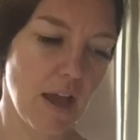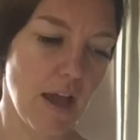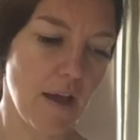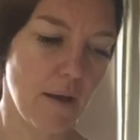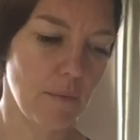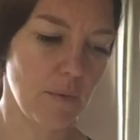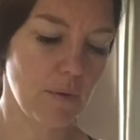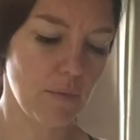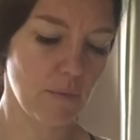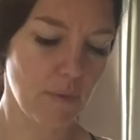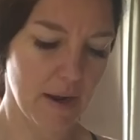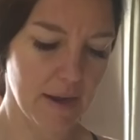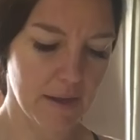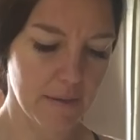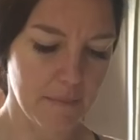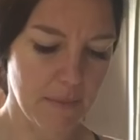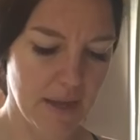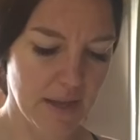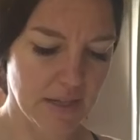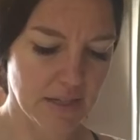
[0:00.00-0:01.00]
I would
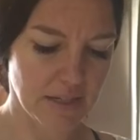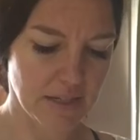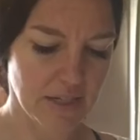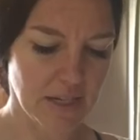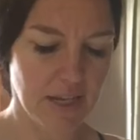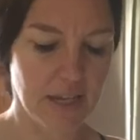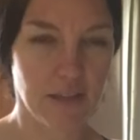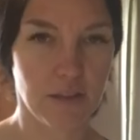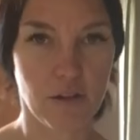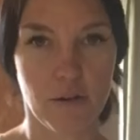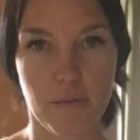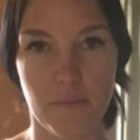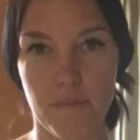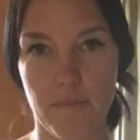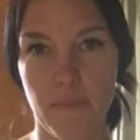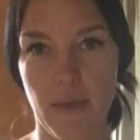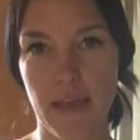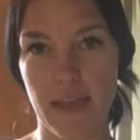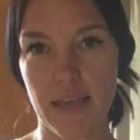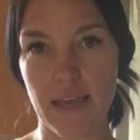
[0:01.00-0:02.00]
recommend either
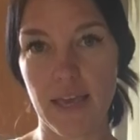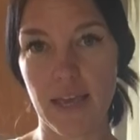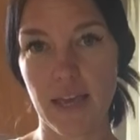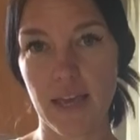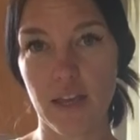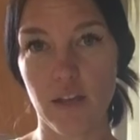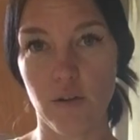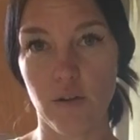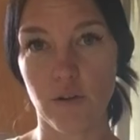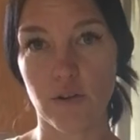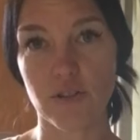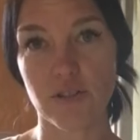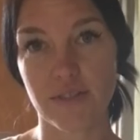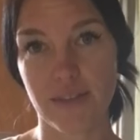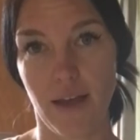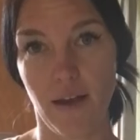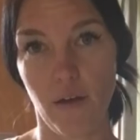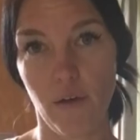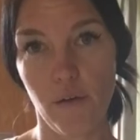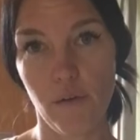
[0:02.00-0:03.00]
making it
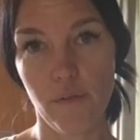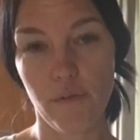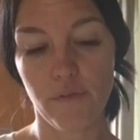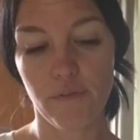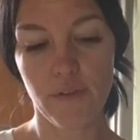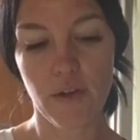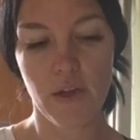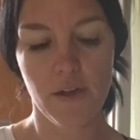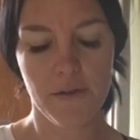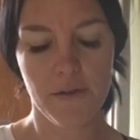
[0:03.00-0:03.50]
yourself.